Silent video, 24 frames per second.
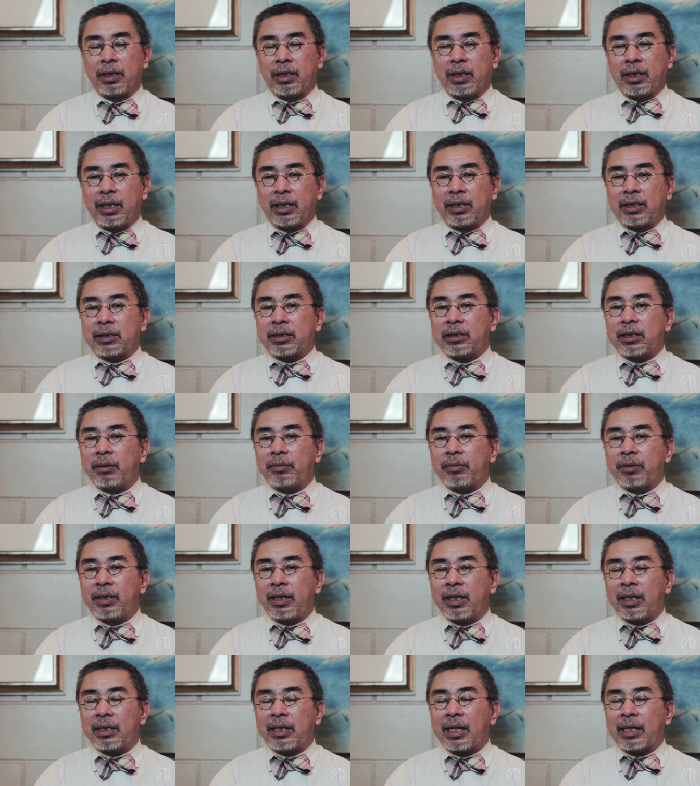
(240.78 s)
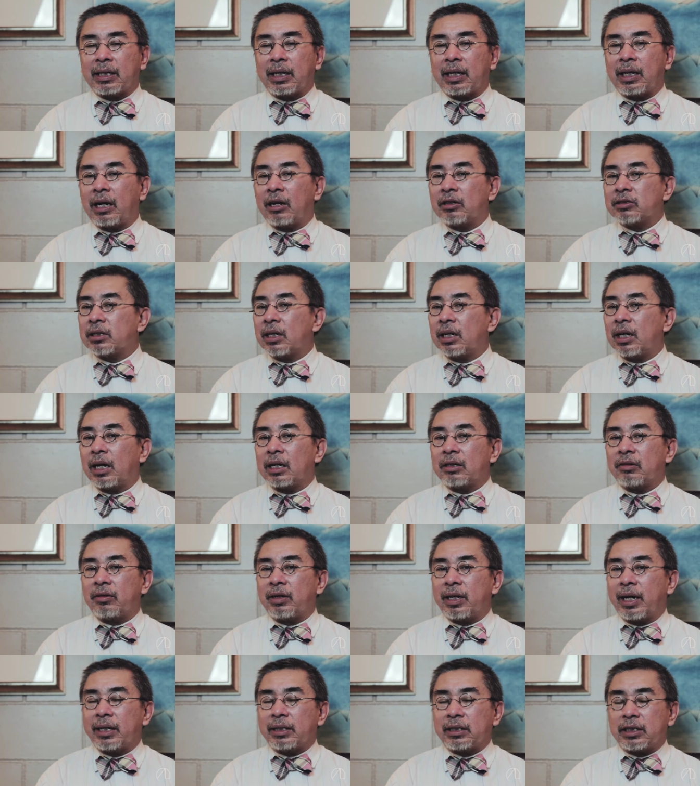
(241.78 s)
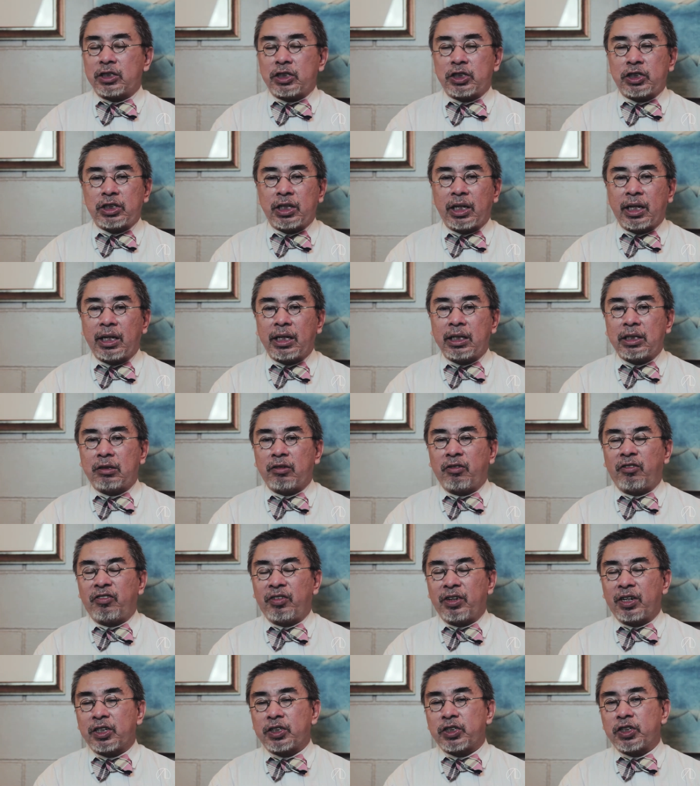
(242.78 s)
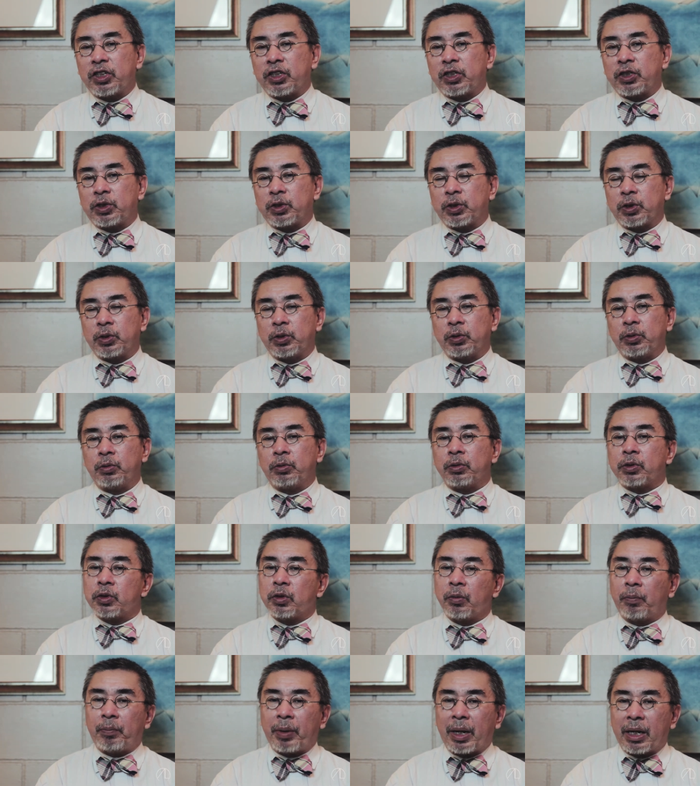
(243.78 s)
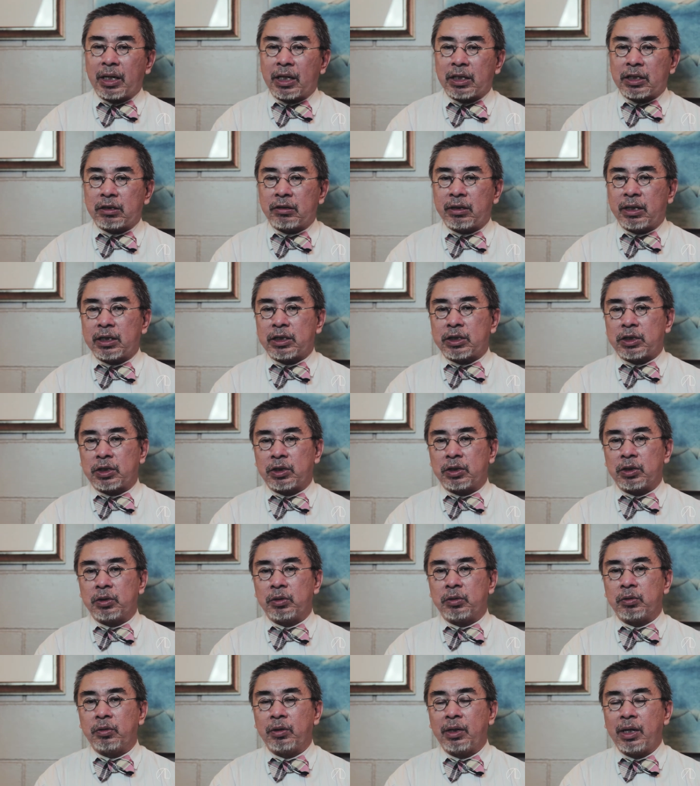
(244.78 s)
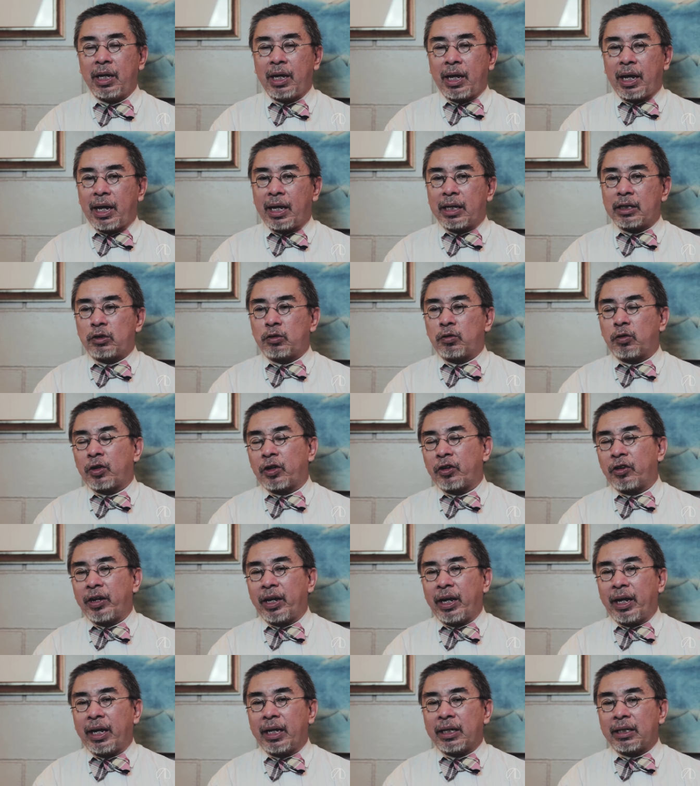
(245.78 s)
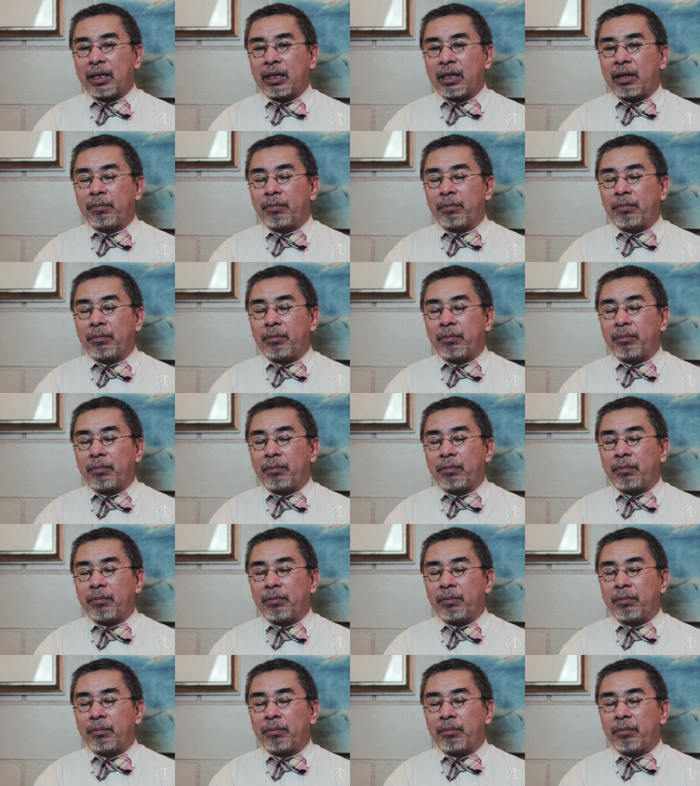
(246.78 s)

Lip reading: It is something that allows a lot of light and shade to filter through, to penetrate through, and to create an